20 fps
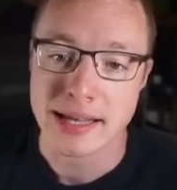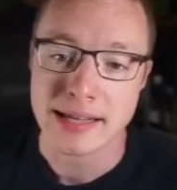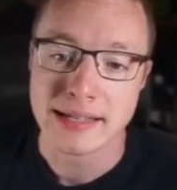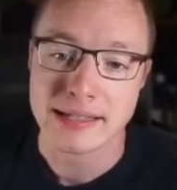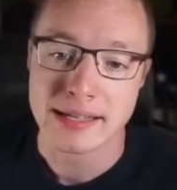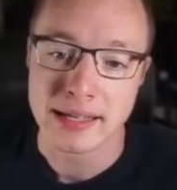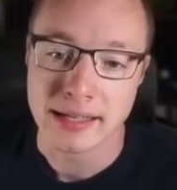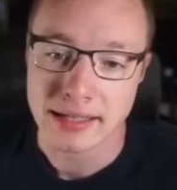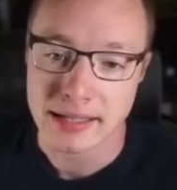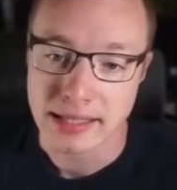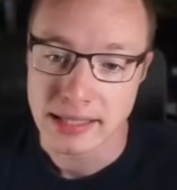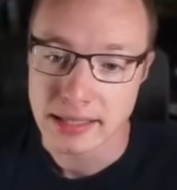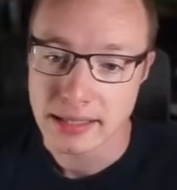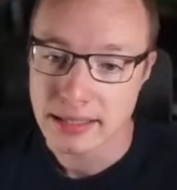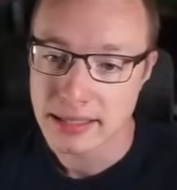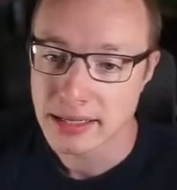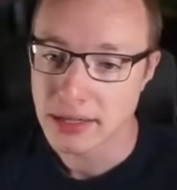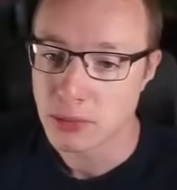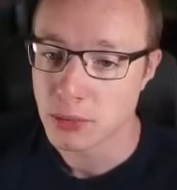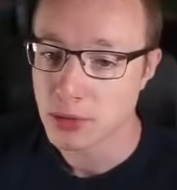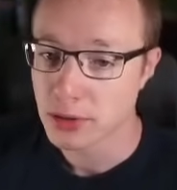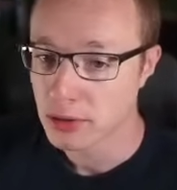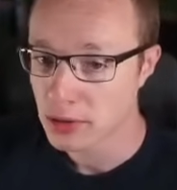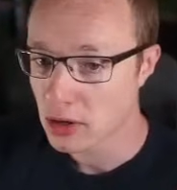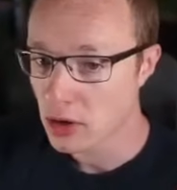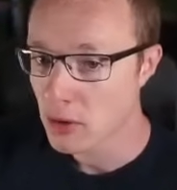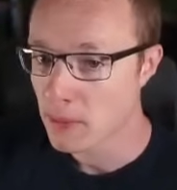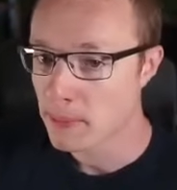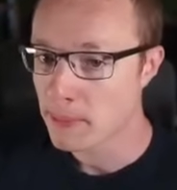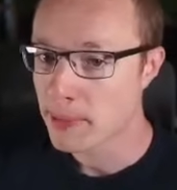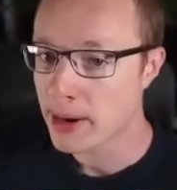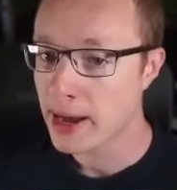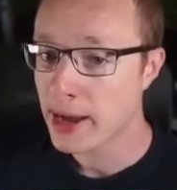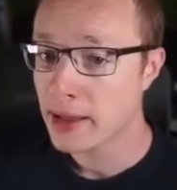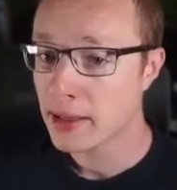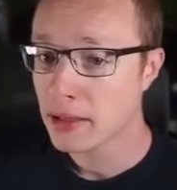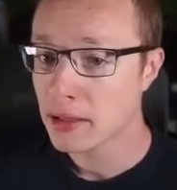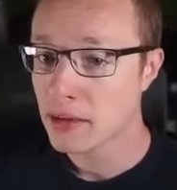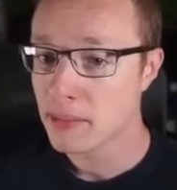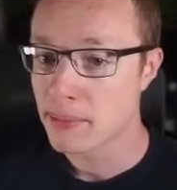a technique that will
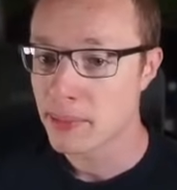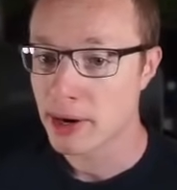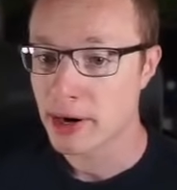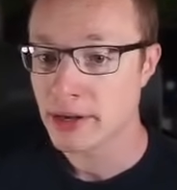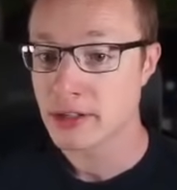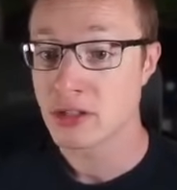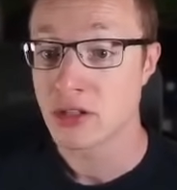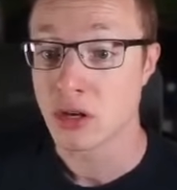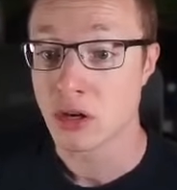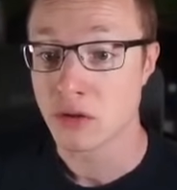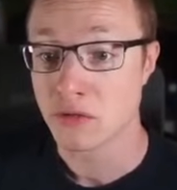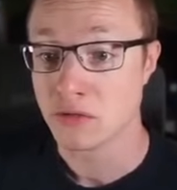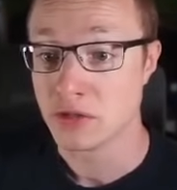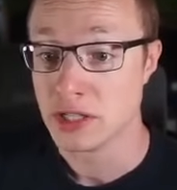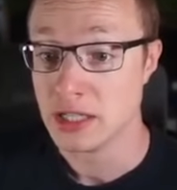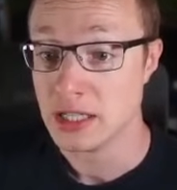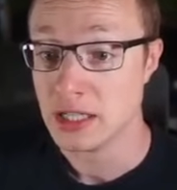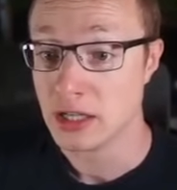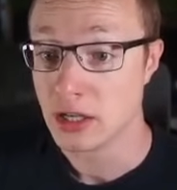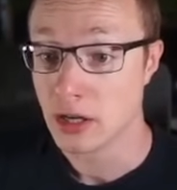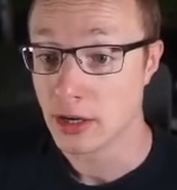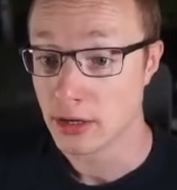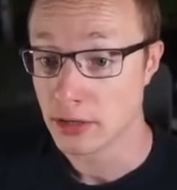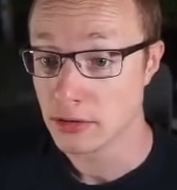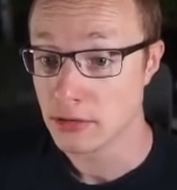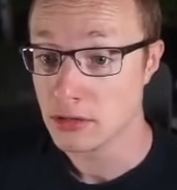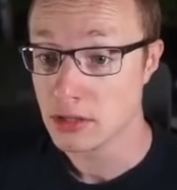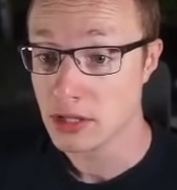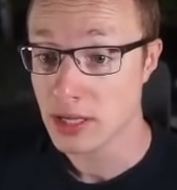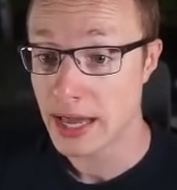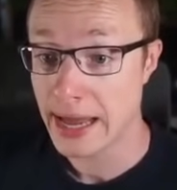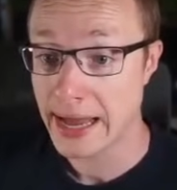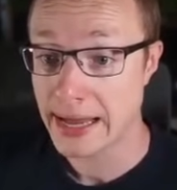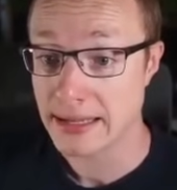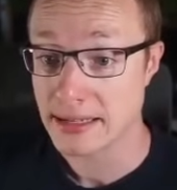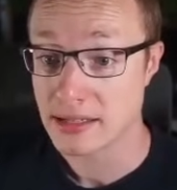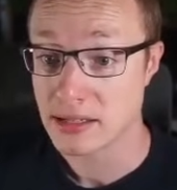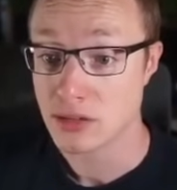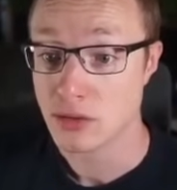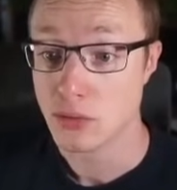compile parts of the code
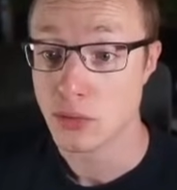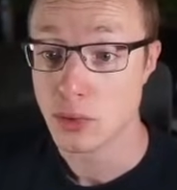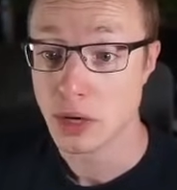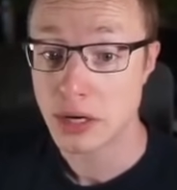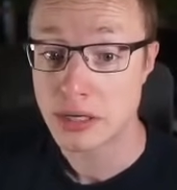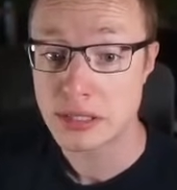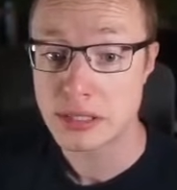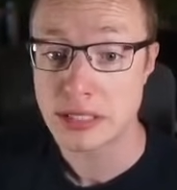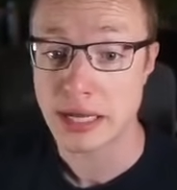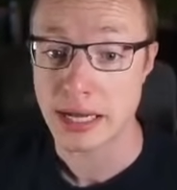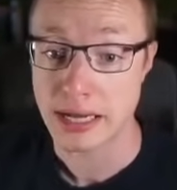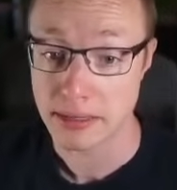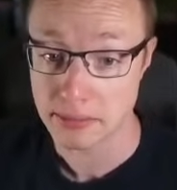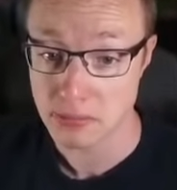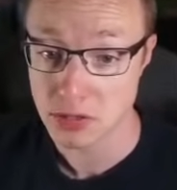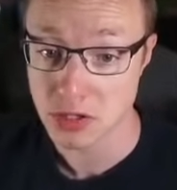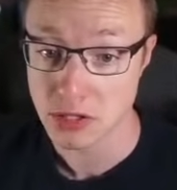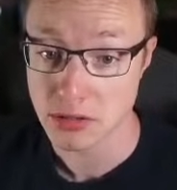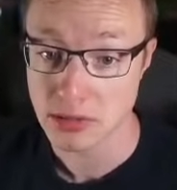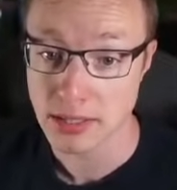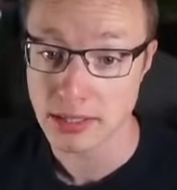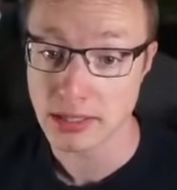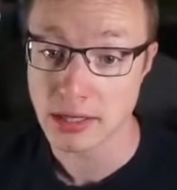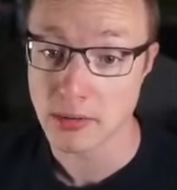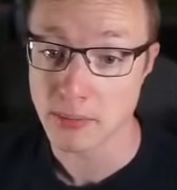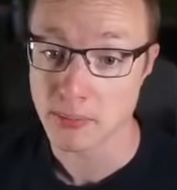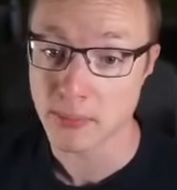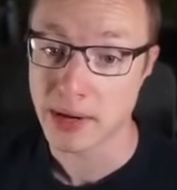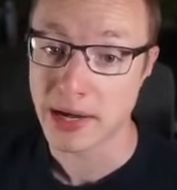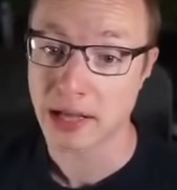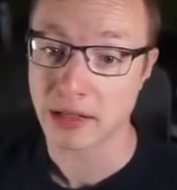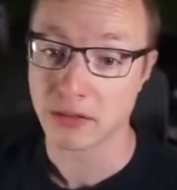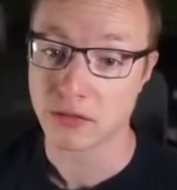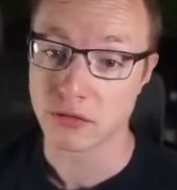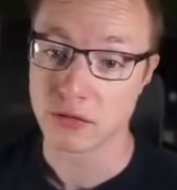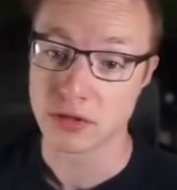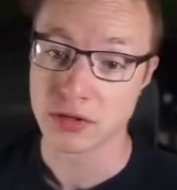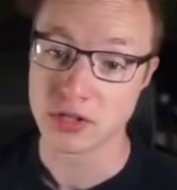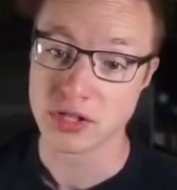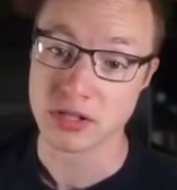at runtime so that the compiled
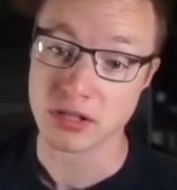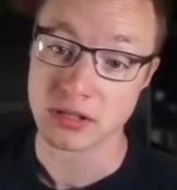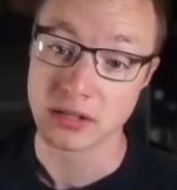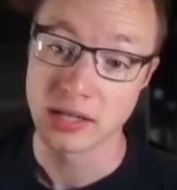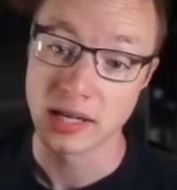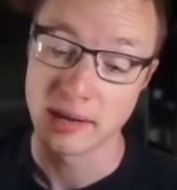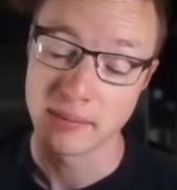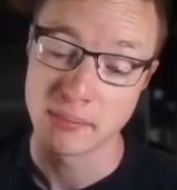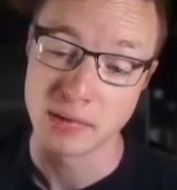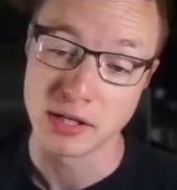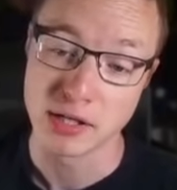version can be